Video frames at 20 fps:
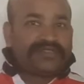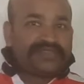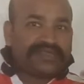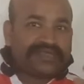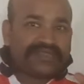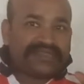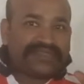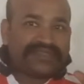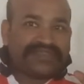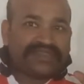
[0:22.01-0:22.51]

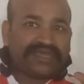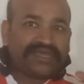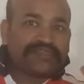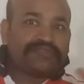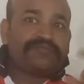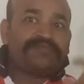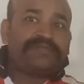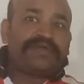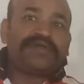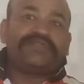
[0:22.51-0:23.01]
The
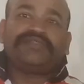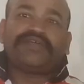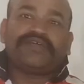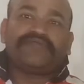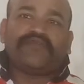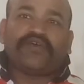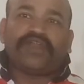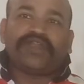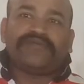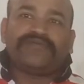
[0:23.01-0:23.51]
6
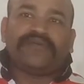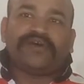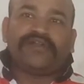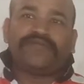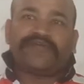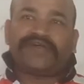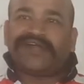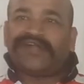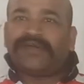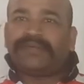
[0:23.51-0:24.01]
basic
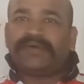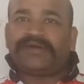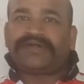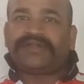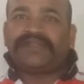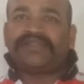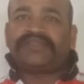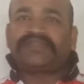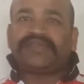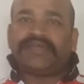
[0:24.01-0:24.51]
volleyball
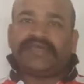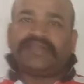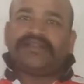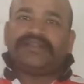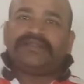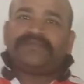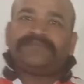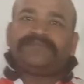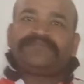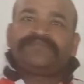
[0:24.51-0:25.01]
fundamental
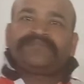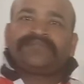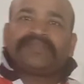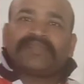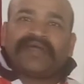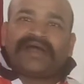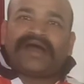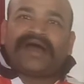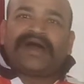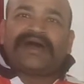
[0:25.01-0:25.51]
skills
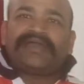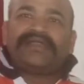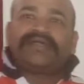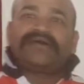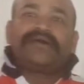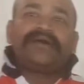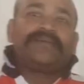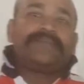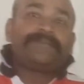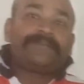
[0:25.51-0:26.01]

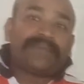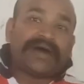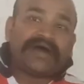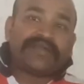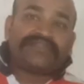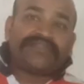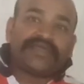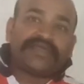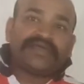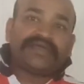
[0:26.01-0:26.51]
are
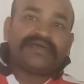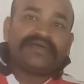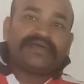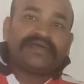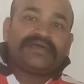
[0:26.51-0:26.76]
passing,